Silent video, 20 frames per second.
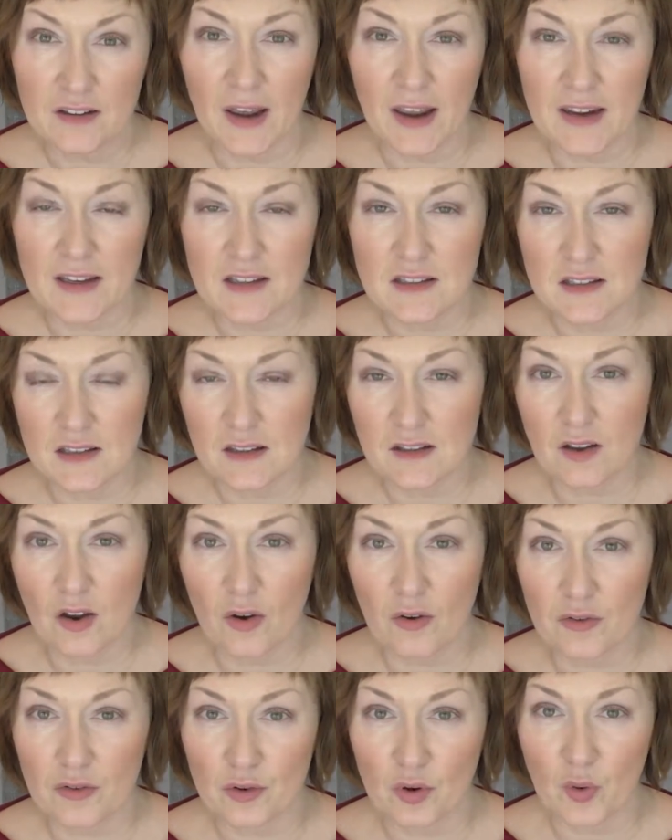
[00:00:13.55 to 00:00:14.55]
I did
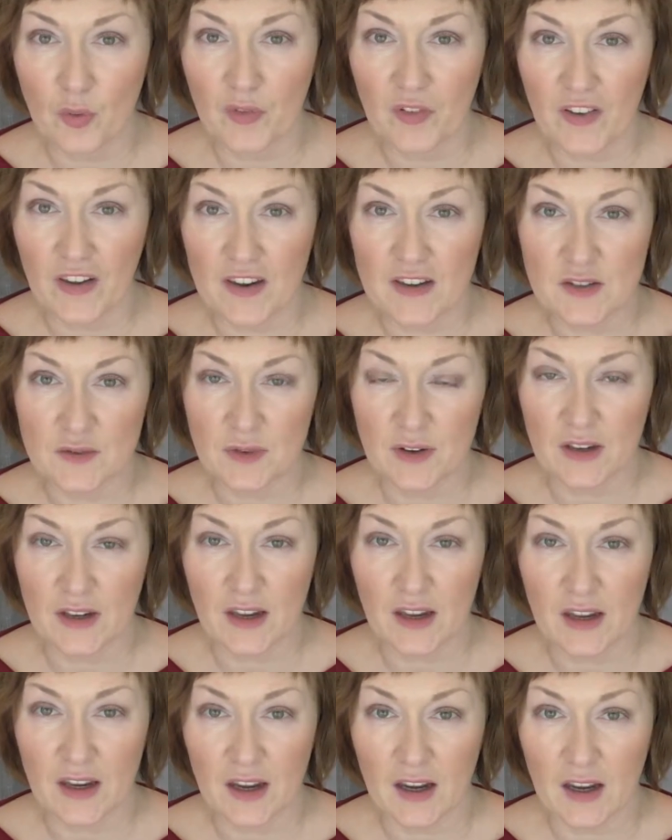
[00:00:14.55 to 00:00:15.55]
go through a phase when
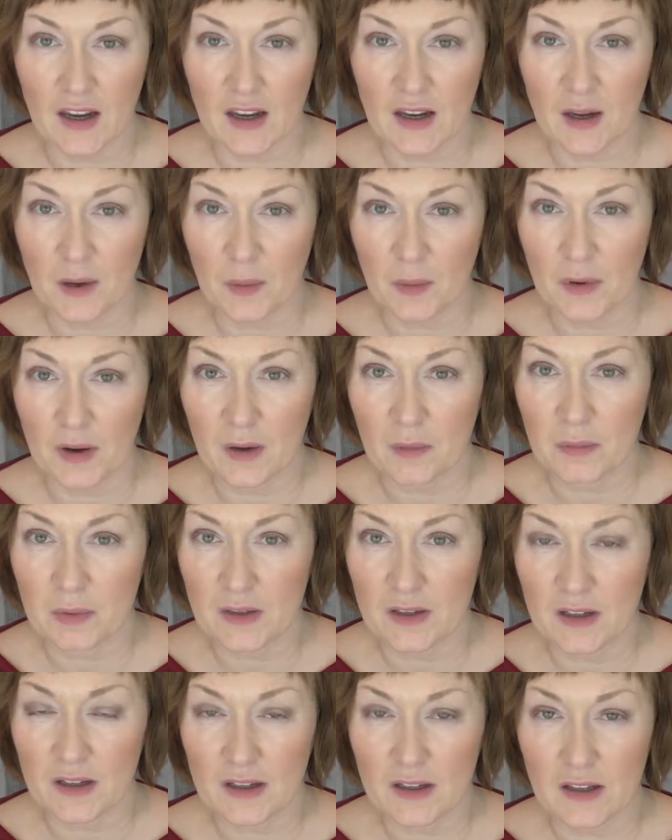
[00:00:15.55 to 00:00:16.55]
I
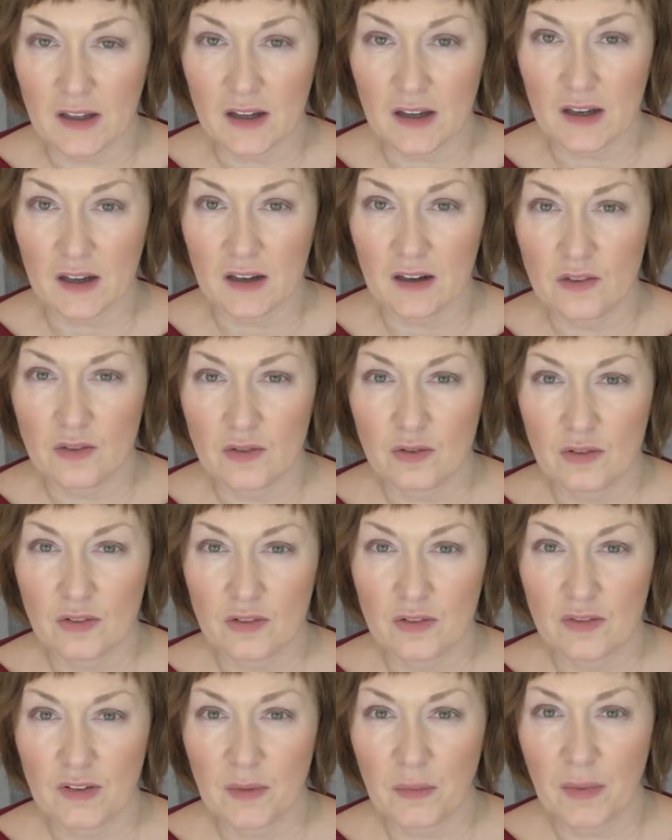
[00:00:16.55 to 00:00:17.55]
completed like 2 or
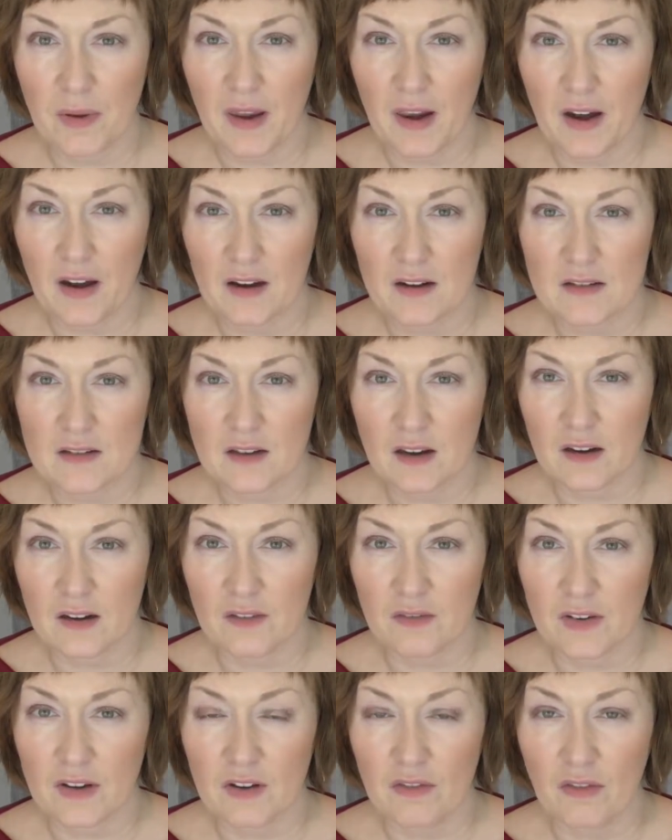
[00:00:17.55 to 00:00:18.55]
3 pairs kind
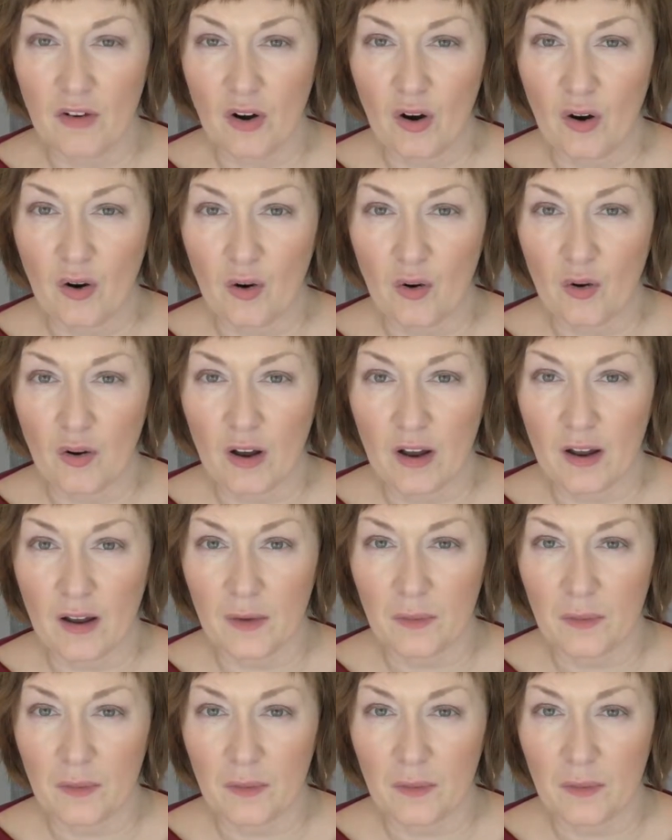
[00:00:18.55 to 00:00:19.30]
of in a row